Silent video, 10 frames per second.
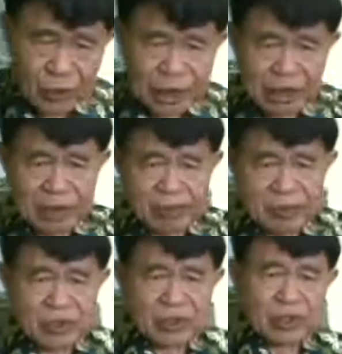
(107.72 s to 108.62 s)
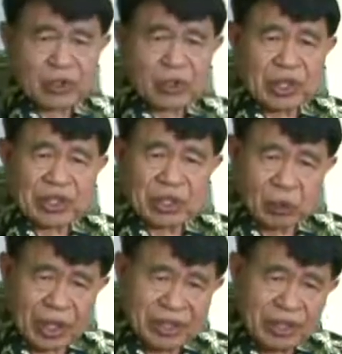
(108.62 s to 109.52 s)
well, you are the
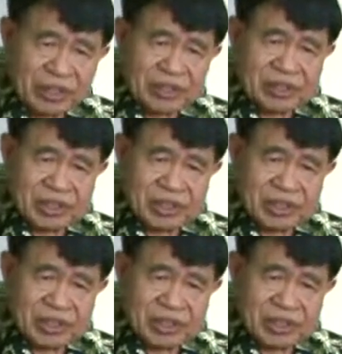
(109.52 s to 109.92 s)
one that is